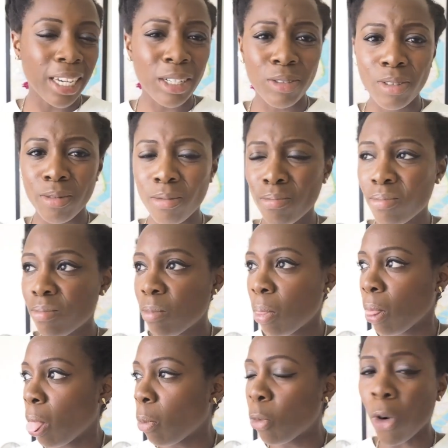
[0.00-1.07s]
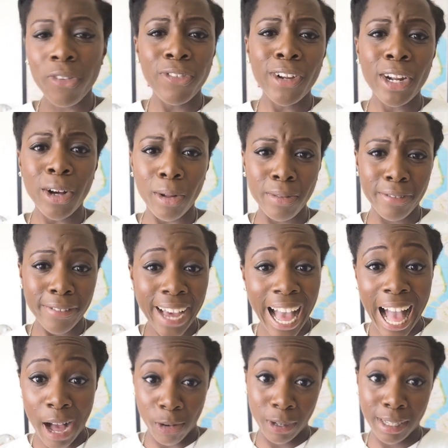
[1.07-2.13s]
I could waffle on for
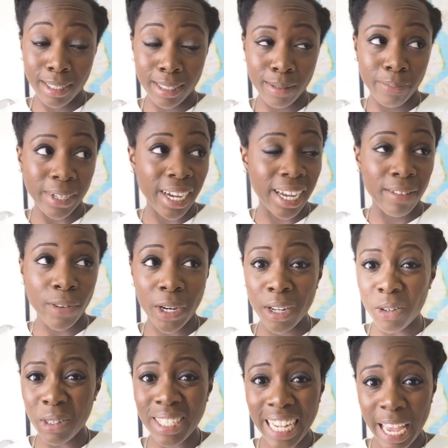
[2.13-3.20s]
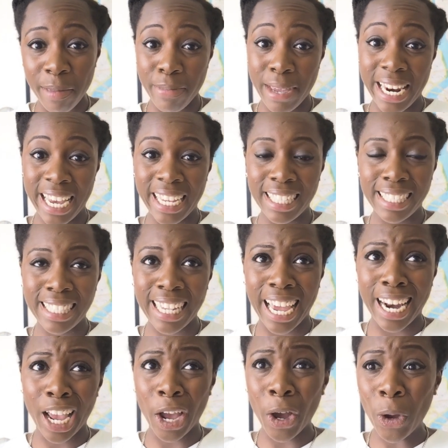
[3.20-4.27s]
hours, but I've only got 10 minutes
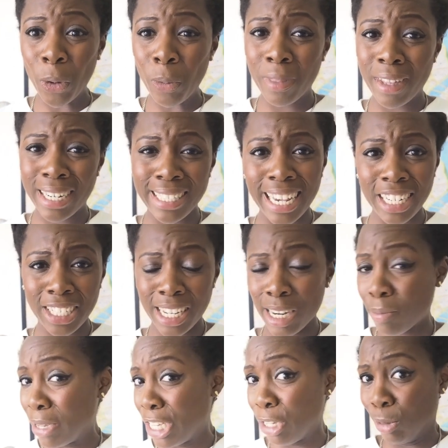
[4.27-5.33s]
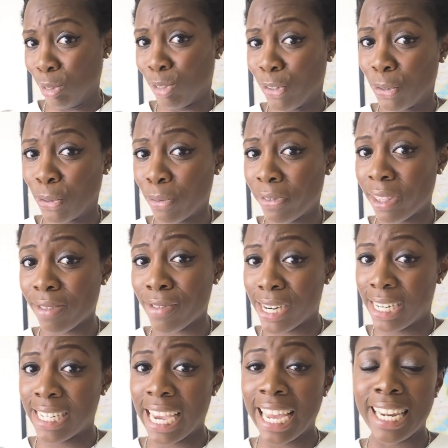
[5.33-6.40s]
and I hope that it's actually gonna be useful for the
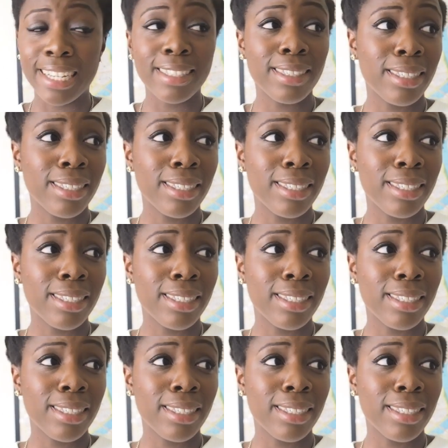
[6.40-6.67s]
retailers.